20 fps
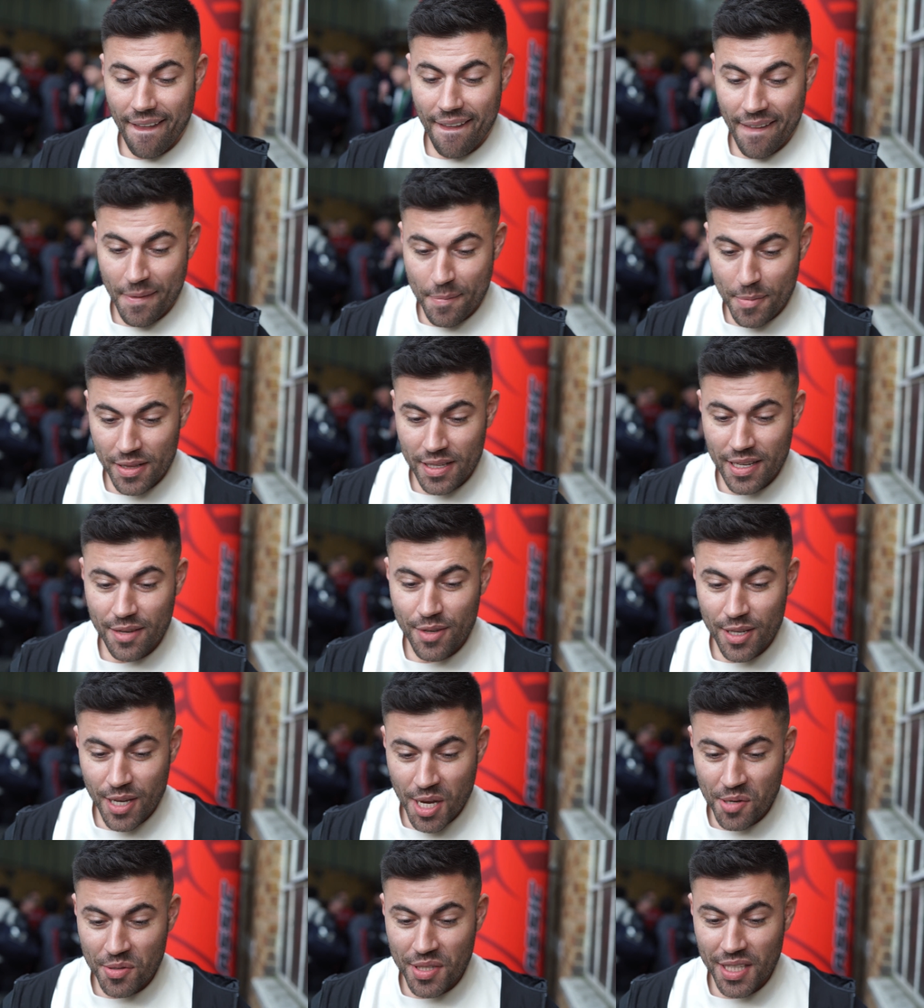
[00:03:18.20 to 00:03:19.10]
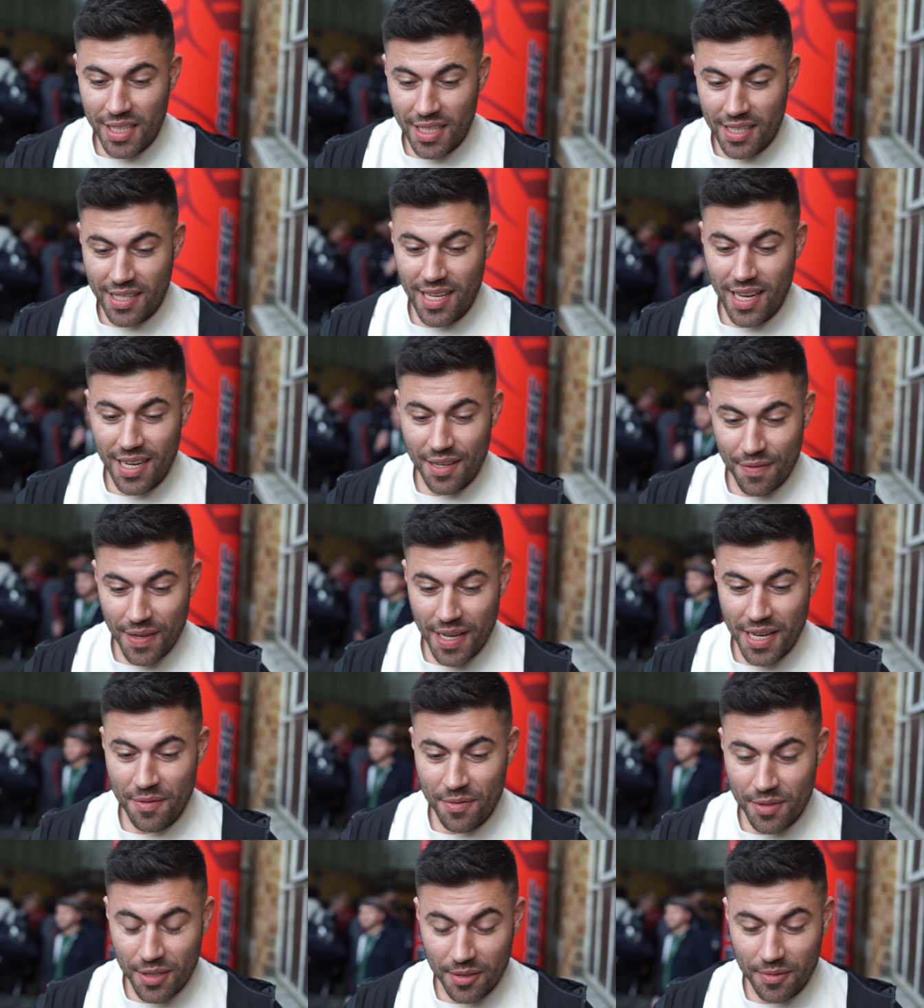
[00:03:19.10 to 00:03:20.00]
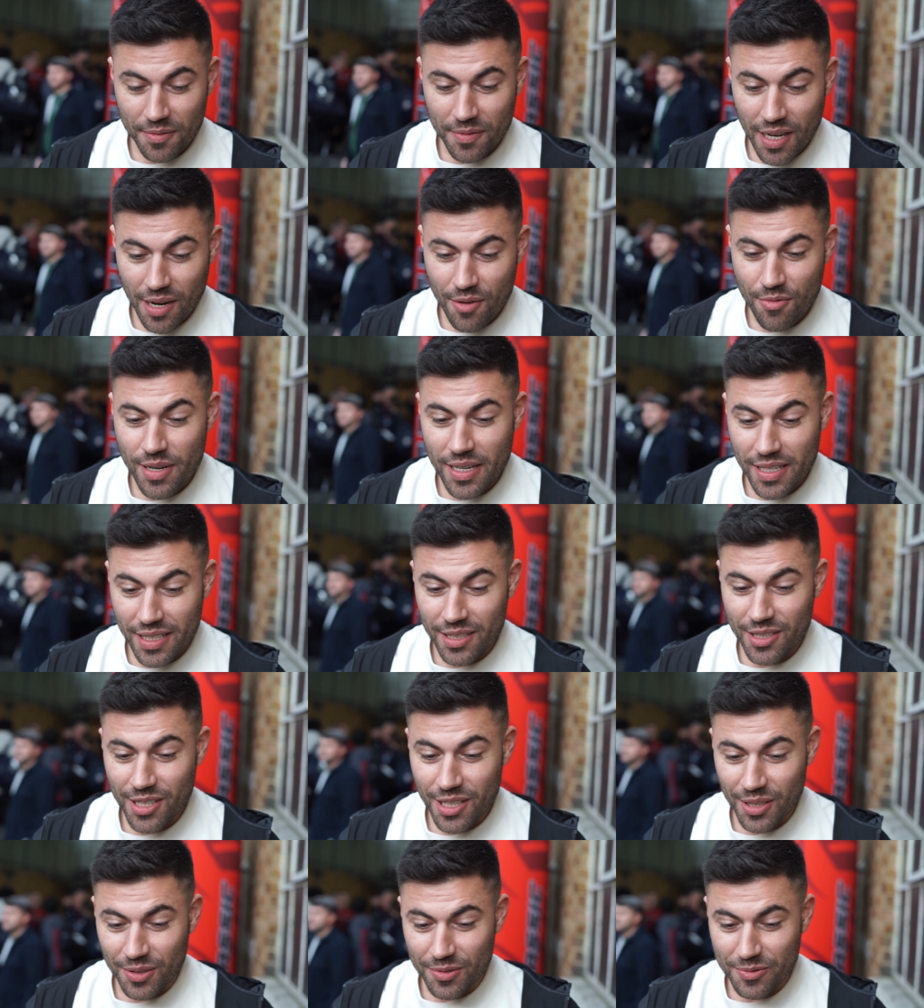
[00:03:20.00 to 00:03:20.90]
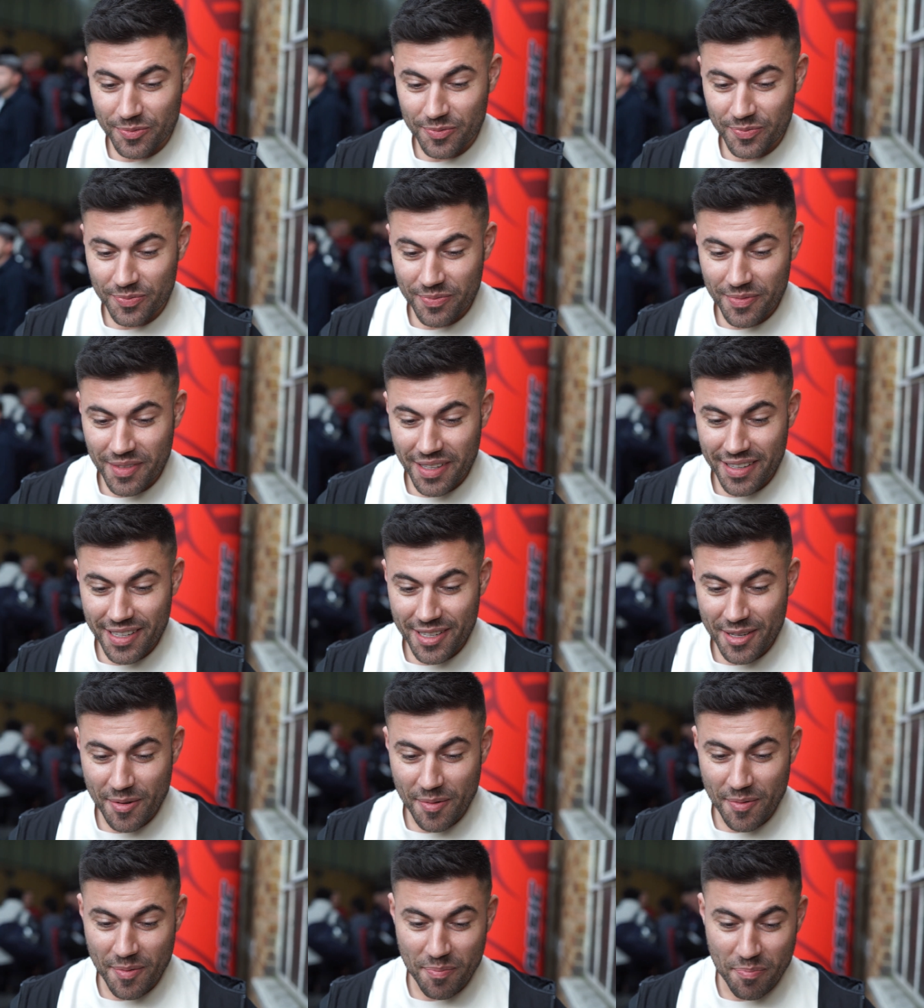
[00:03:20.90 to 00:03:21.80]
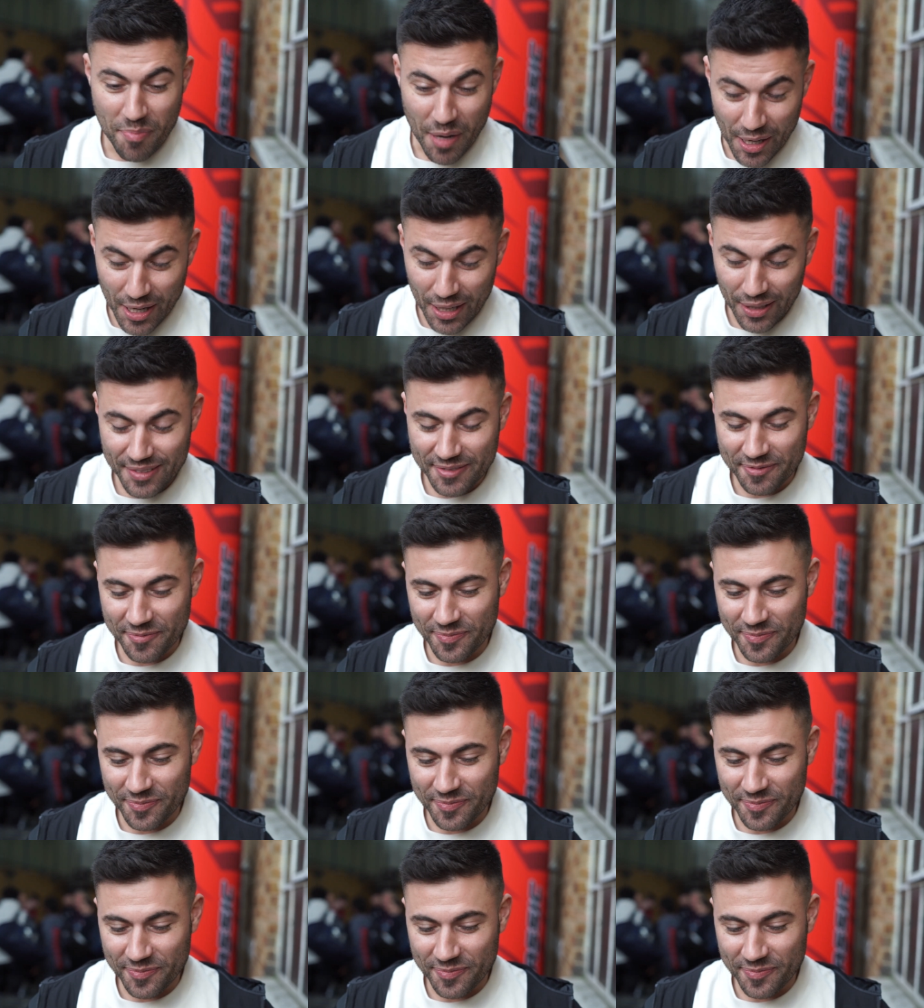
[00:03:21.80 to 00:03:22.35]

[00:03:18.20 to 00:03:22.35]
believe he goes in the slight favourite. I really do. But